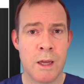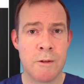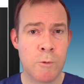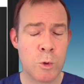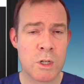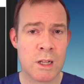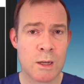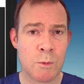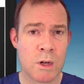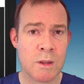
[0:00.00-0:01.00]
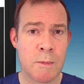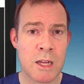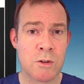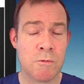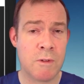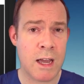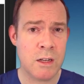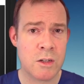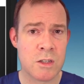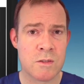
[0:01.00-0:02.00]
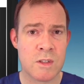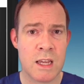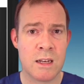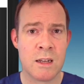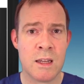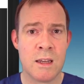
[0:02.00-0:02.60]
Unfortunately, one of the major advantages of XEN